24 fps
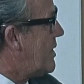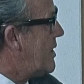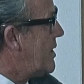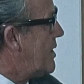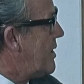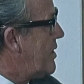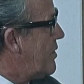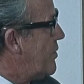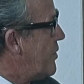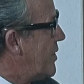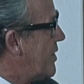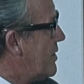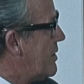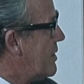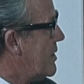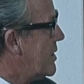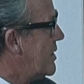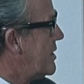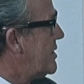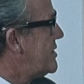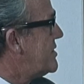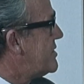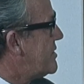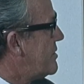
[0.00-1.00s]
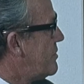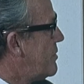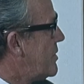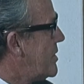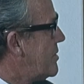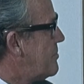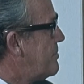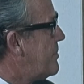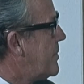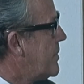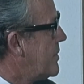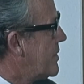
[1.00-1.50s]
Regardless of
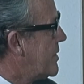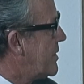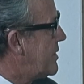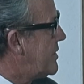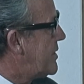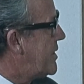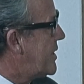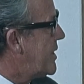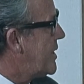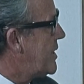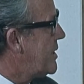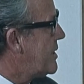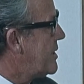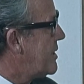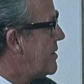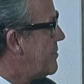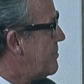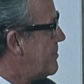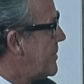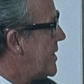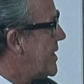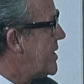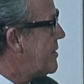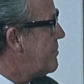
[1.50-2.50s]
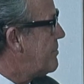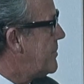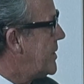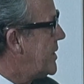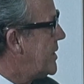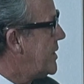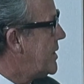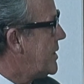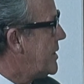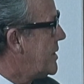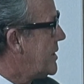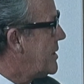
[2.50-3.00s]
what part of town it might be
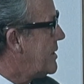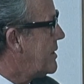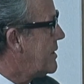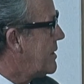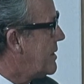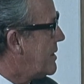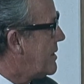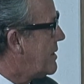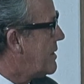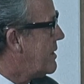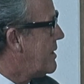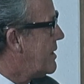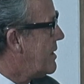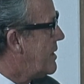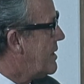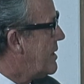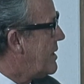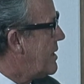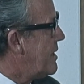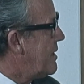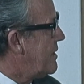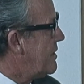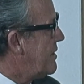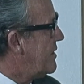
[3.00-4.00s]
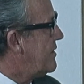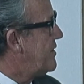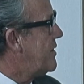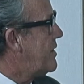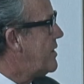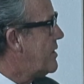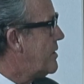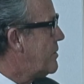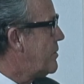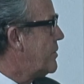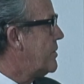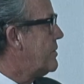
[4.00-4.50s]
in, there's
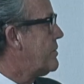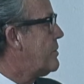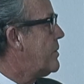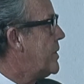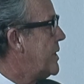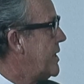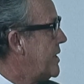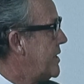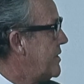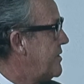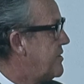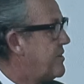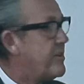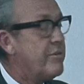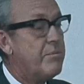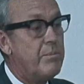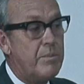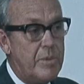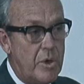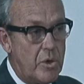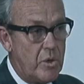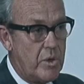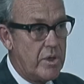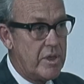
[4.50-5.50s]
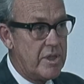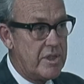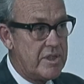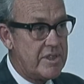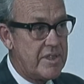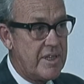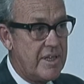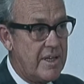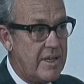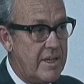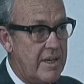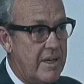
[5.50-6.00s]
always some boys
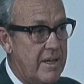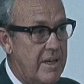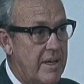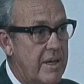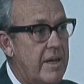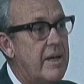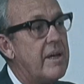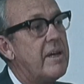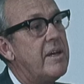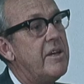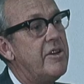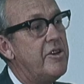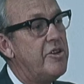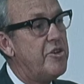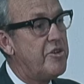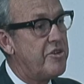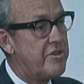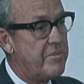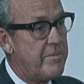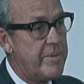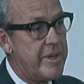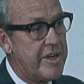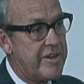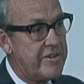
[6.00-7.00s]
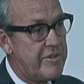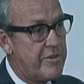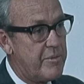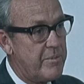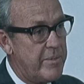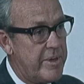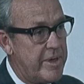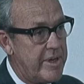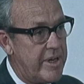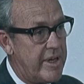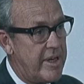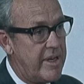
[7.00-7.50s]
can use some extra
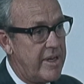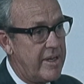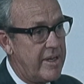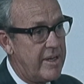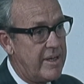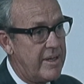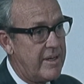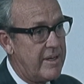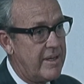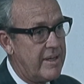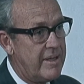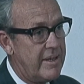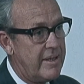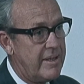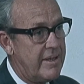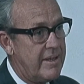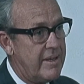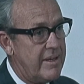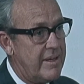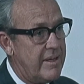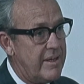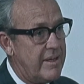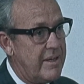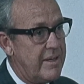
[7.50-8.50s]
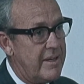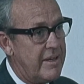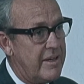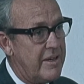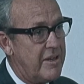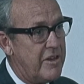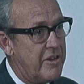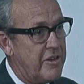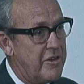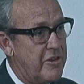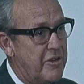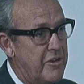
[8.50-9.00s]
money.
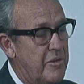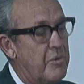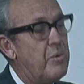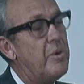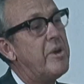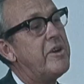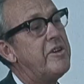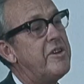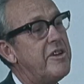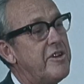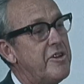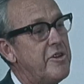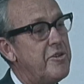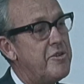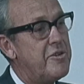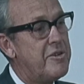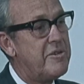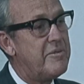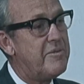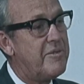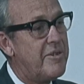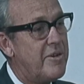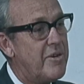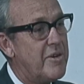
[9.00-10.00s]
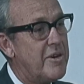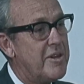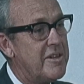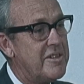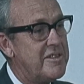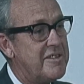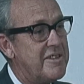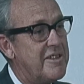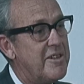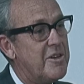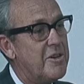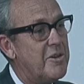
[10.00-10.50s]
Uh, what they use it for
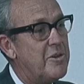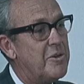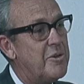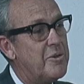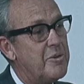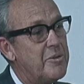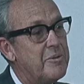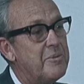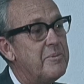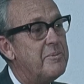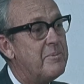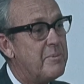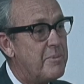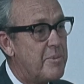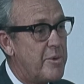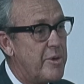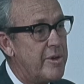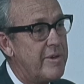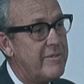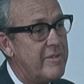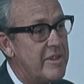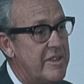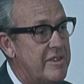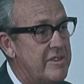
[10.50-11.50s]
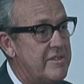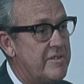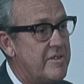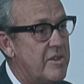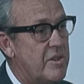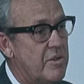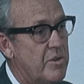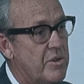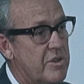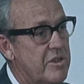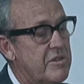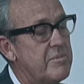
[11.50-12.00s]
is their own privilege, of
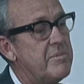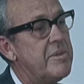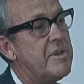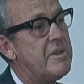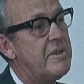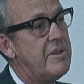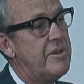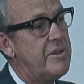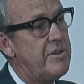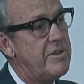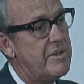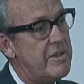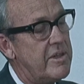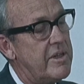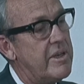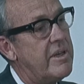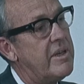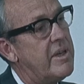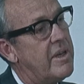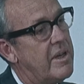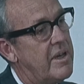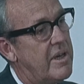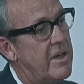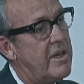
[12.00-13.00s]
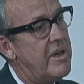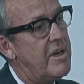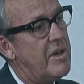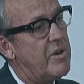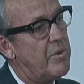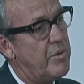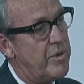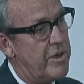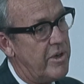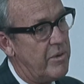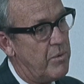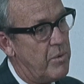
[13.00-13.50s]
course, but usually
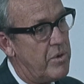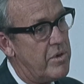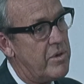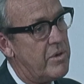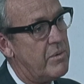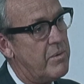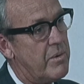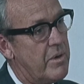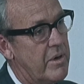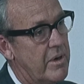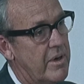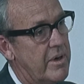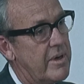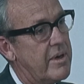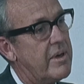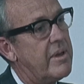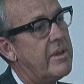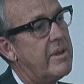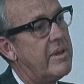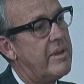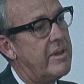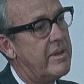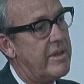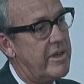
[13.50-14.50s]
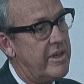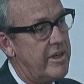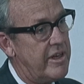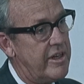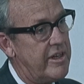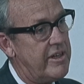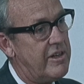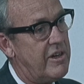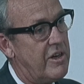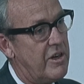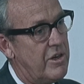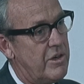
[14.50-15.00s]
when they want to work, they need
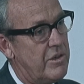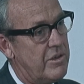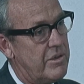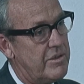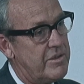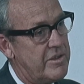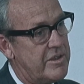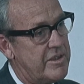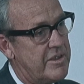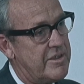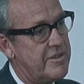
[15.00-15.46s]
clothes.